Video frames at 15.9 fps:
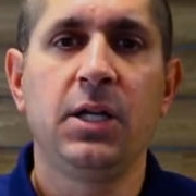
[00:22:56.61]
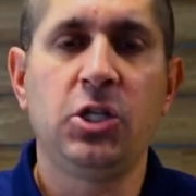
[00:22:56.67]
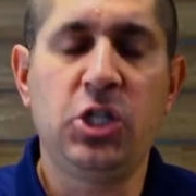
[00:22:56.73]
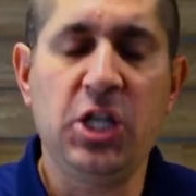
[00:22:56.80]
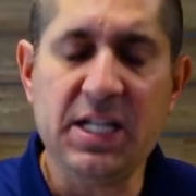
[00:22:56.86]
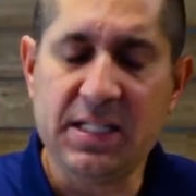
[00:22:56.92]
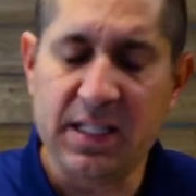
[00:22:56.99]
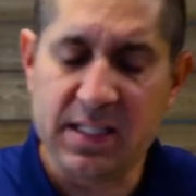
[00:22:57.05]

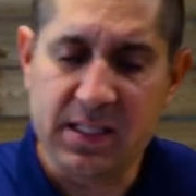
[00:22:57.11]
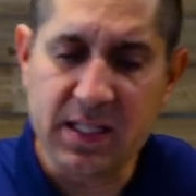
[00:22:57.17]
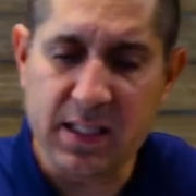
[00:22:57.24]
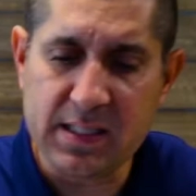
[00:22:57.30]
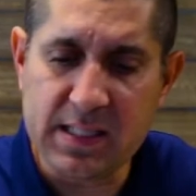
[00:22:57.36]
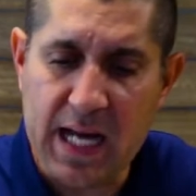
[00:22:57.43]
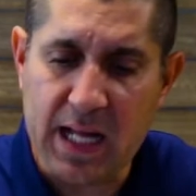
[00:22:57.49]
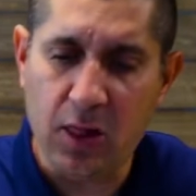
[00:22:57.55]
Jesus
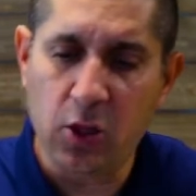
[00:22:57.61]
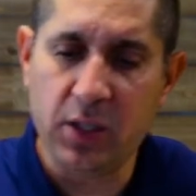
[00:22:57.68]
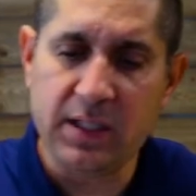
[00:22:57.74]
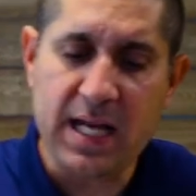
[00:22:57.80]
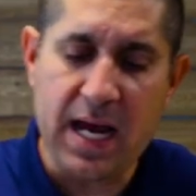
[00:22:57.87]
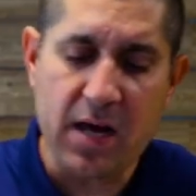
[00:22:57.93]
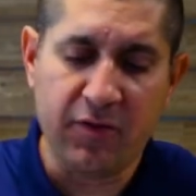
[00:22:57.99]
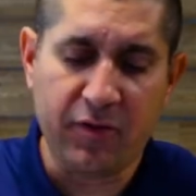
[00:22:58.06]
does not look
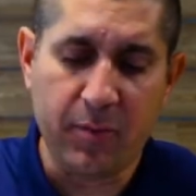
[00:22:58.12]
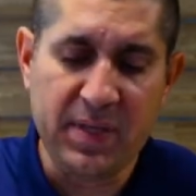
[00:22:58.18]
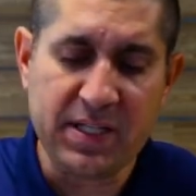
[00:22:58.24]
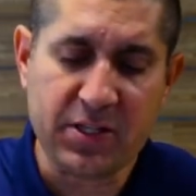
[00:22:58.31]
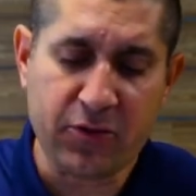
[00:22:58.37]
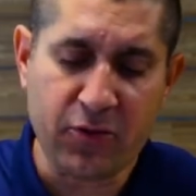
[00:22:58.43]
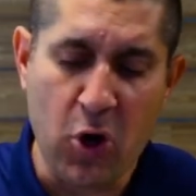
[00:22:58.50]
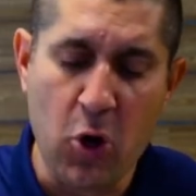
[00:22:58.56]
down from
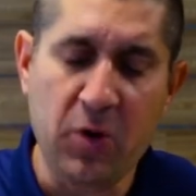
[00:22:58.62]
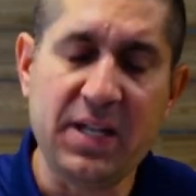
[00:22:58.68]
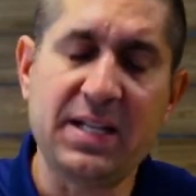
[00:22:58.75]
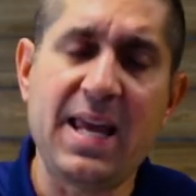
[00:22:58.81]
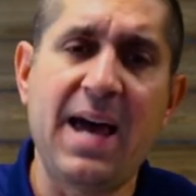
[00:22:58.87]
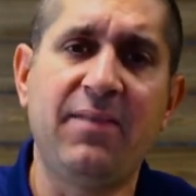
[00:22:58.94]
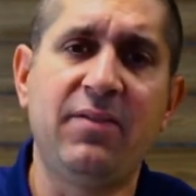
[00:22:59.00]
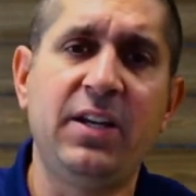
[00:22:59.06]
his throne
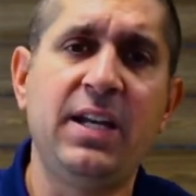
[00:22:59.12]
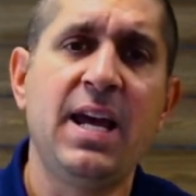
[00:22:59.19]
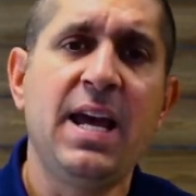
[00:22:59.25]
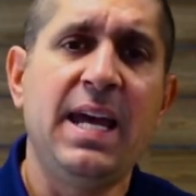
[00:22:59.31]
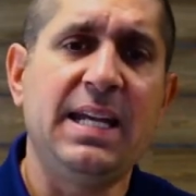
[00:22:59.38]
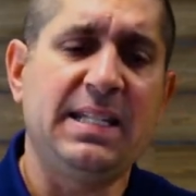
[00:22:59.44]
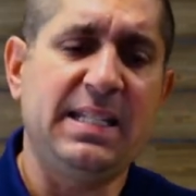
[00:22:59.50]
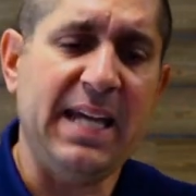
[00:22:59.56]
in heaven
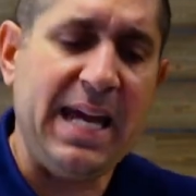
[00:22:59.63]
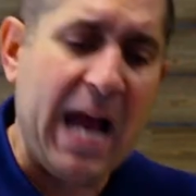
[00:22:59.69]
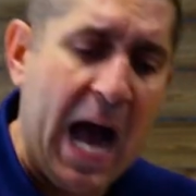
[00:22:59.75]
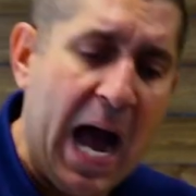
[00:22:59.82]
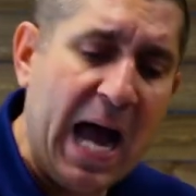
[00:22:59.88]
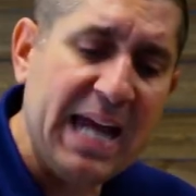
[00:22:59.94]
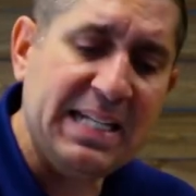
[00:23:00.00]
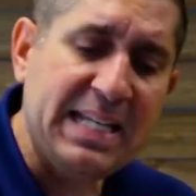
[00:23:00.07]
and say,
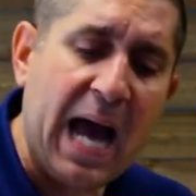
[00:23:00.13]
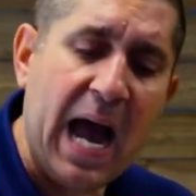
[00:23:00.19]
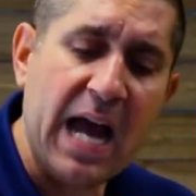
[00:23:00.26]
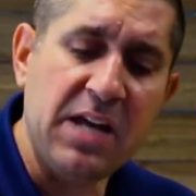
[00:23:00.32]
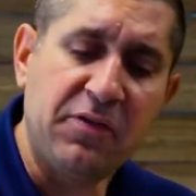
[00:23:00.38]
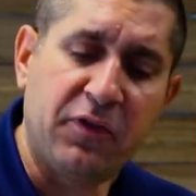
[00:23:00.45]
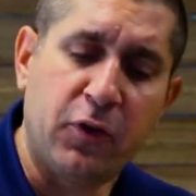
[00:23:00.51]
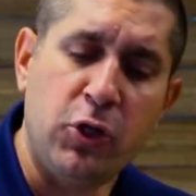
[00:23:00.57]
I
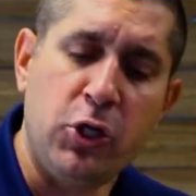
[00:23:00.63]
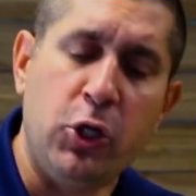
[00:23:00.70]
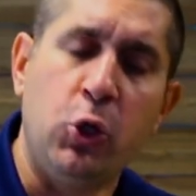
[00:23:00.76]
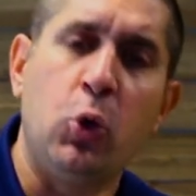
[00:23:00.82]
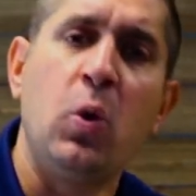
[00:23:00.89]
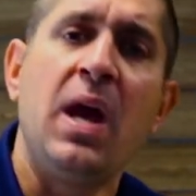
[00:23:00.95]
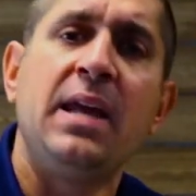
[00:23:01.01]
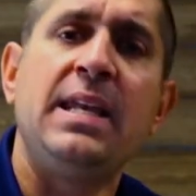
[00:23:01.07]
died for
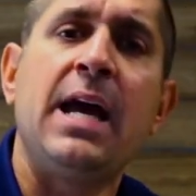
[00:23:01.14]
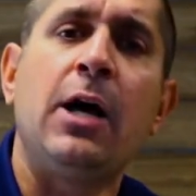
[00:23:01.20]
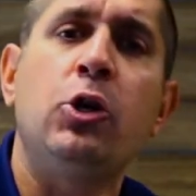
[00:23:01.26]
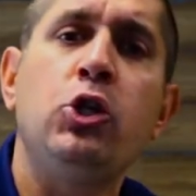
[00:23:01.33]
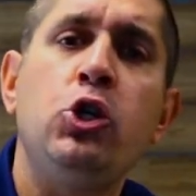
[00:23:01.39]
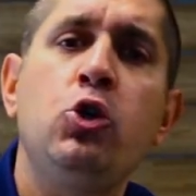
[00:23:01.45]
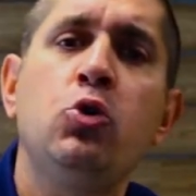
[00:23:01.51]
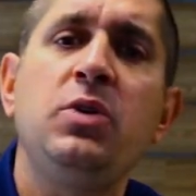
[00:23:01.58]
you. Now
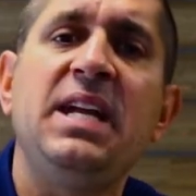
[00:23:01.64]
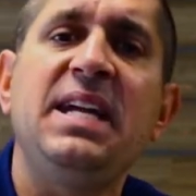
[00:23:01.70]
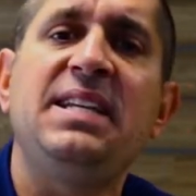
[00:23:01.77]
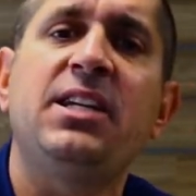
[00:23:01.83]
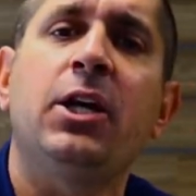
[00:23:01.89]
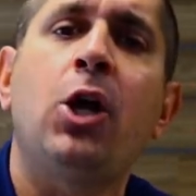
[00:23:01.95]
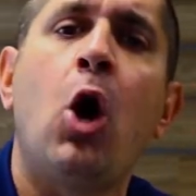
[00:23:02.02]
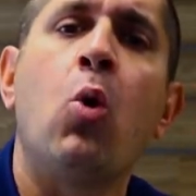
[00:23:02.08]
you need
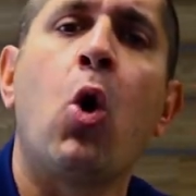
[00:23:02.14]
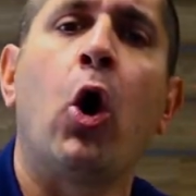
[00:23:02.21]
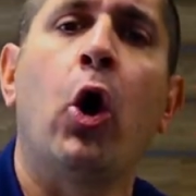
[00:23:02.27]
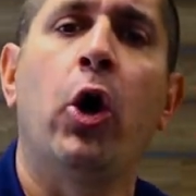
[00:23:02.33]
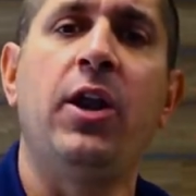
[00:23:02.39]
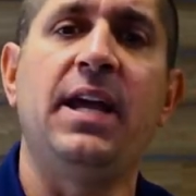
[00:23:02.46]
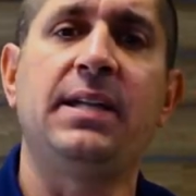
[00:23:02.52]
to go earn